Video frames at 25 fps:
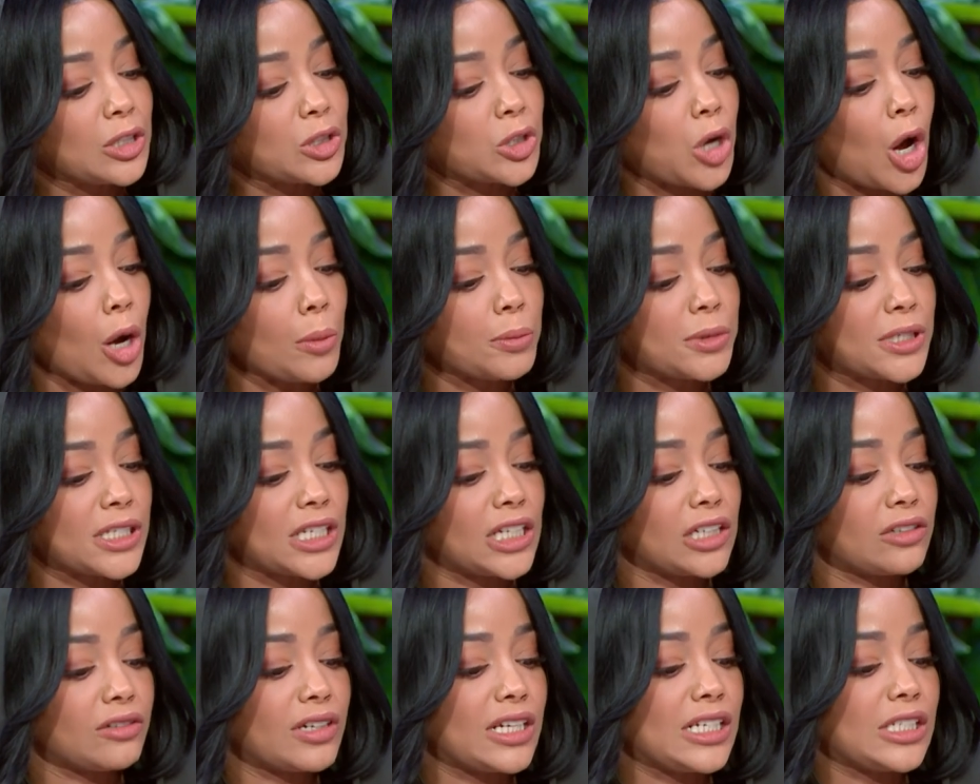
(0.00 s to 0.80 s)
Top
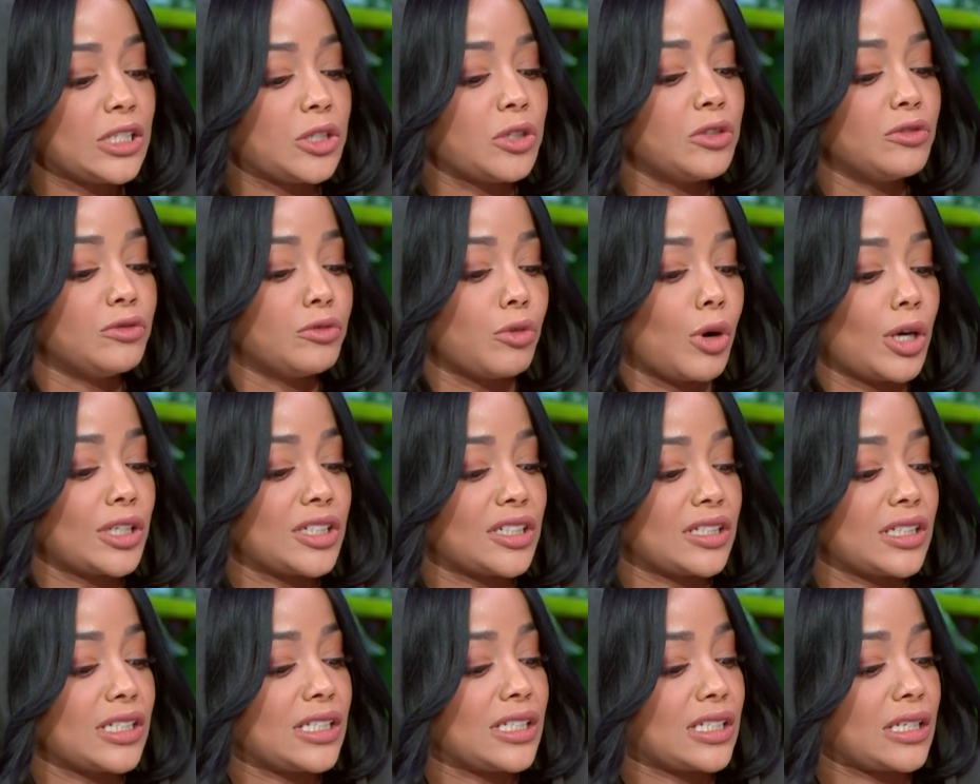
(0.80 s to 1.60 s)
series you've
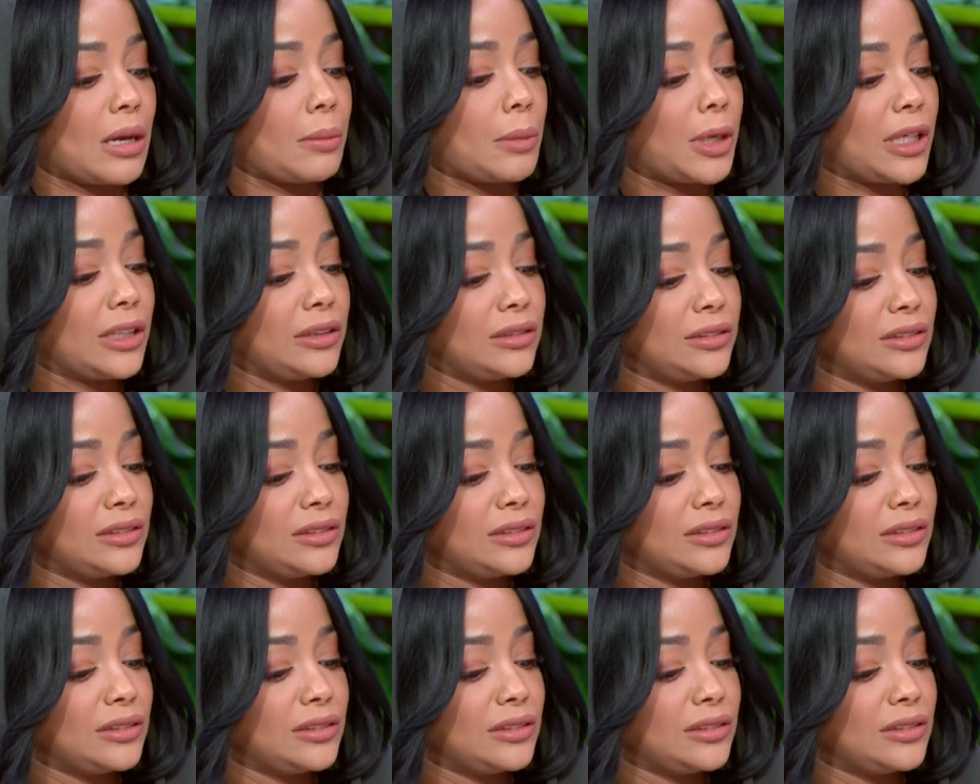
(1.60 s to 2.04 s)
watched this summer.